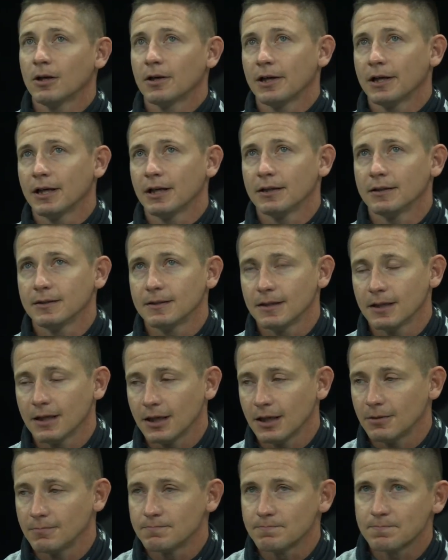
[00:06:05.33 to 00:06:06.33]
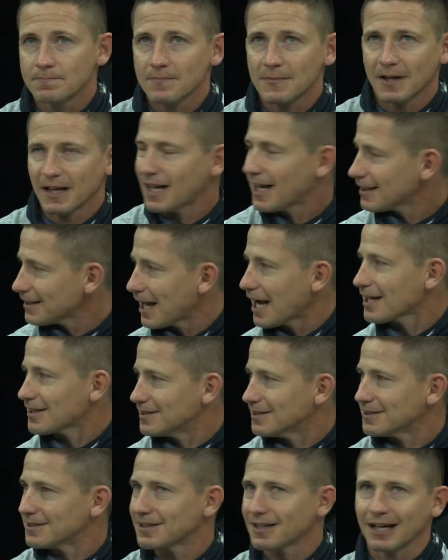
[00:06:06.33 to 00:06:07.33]
And I
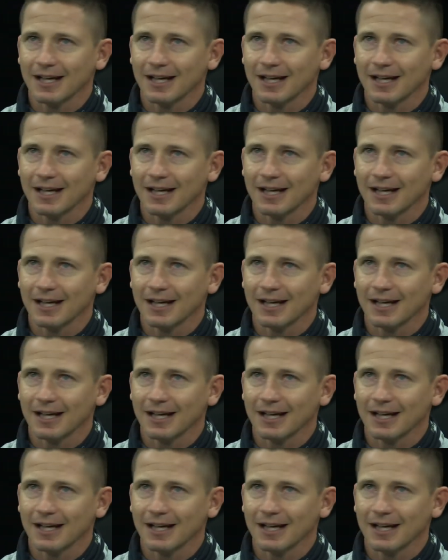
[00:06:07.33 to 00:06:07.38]
liked it.